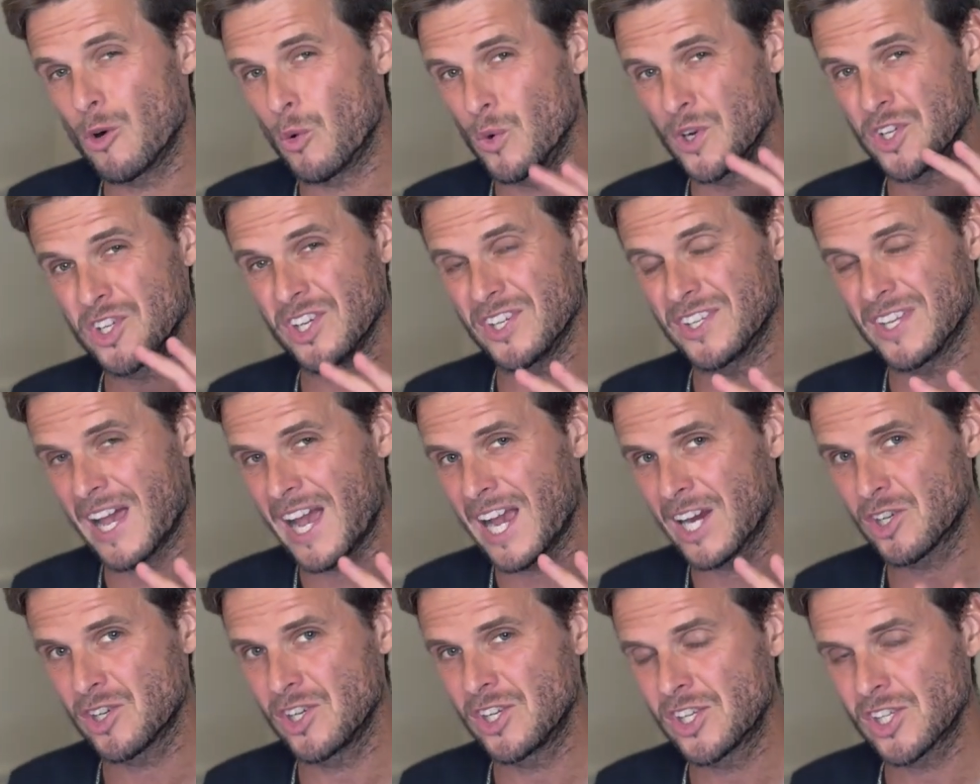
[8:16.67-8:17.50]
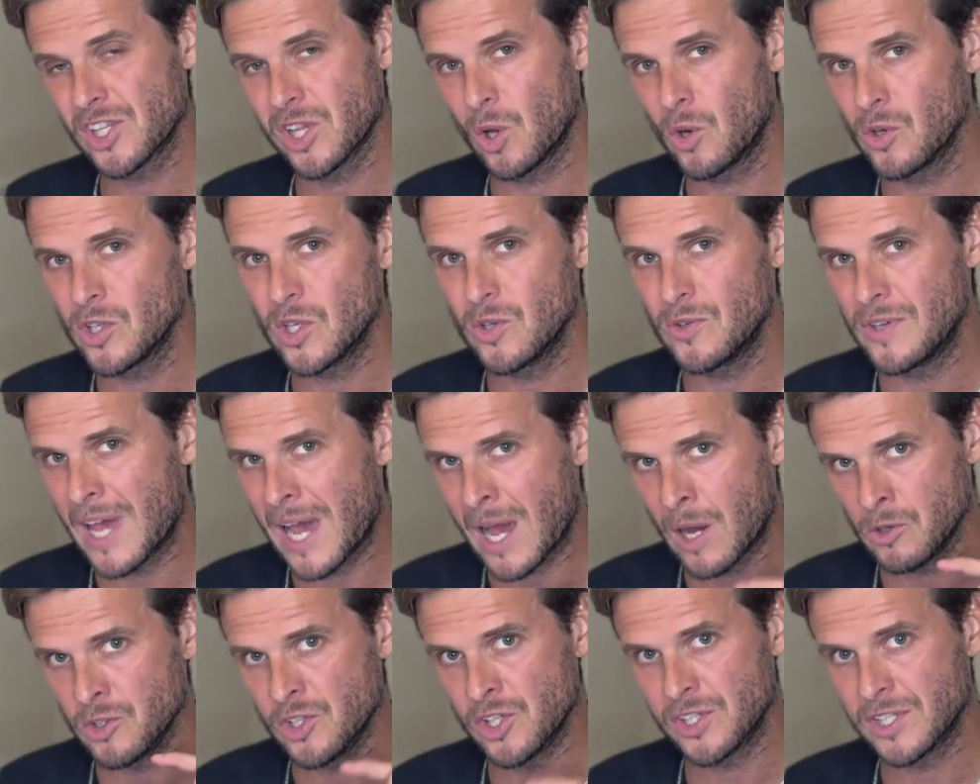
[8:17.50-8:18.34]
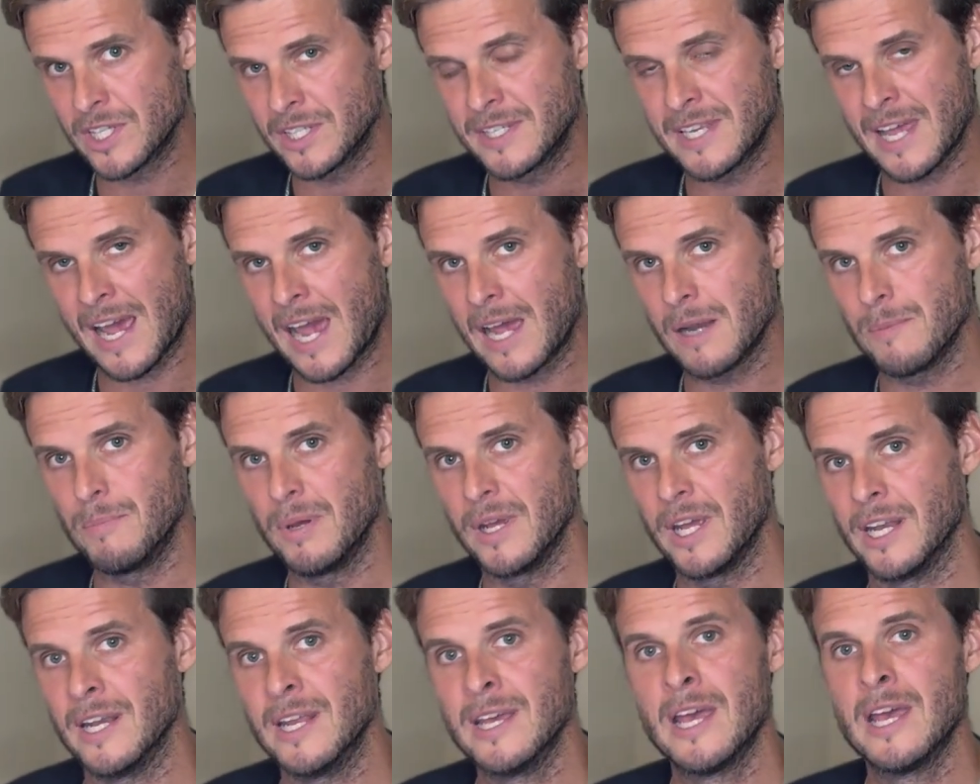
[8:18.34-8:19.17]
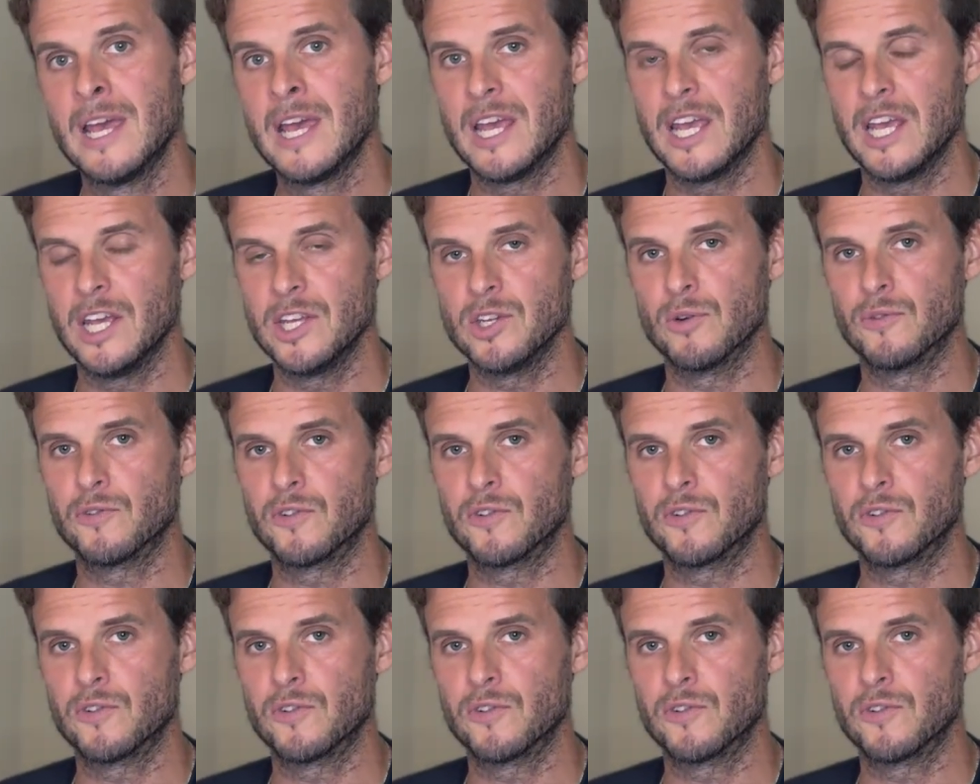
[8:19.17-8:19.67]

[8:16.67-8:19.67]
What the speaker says: which is actually slowing you down just a tad bit in your